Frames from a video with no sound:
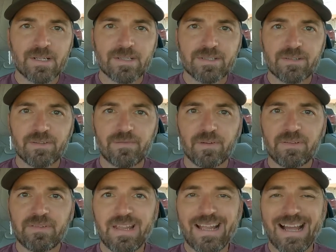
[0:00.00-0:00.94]
So the
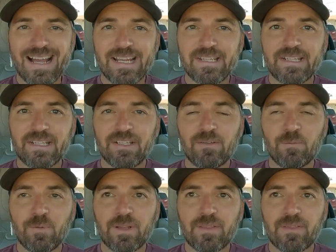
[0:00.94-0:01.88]
first thing I did
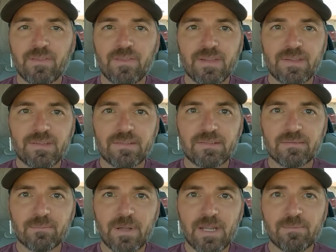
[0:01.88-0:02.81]
with this
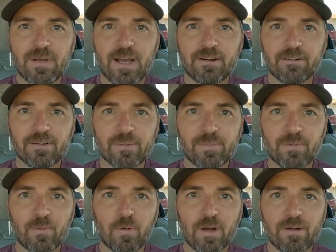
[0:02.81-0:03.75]
main battery
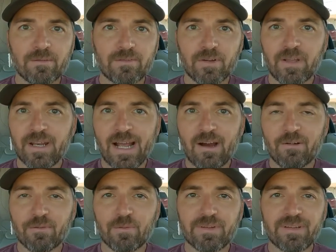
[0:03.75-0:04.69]
before I took it
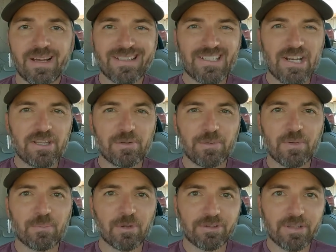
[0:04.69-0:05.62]
out was I checked it with
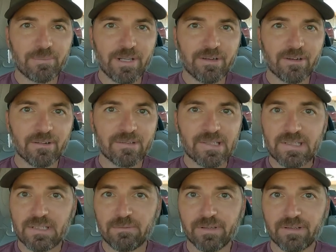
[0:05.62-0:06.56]
a multimeter to
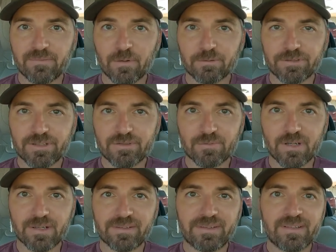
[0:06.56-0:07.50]
see what its voltage
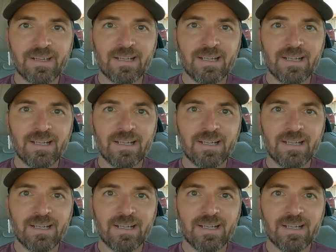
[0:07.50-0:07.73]
was.